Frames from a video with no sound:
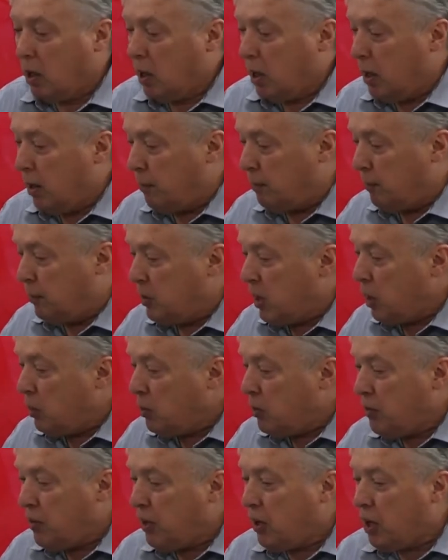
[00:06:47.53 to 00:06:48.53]
The
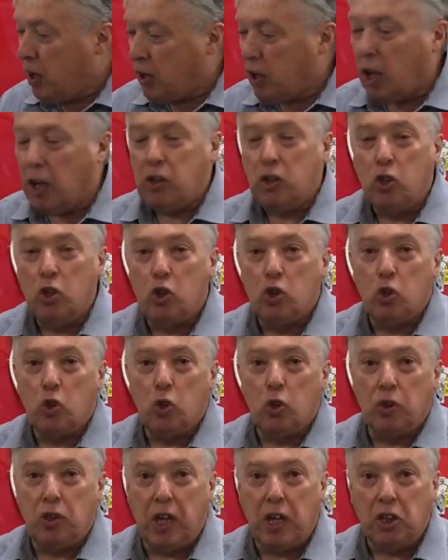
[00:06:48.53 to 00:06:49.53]
only thing I'd like to
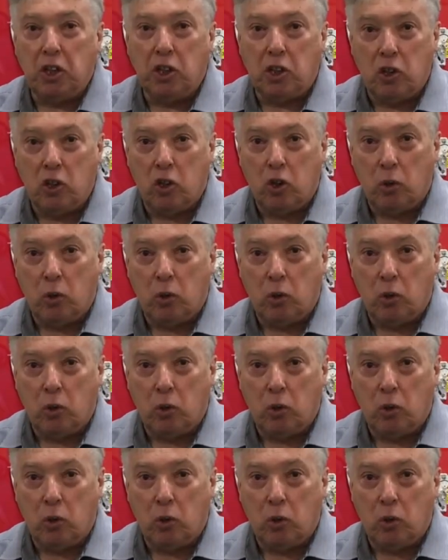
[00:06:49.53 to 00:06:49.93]
draw attention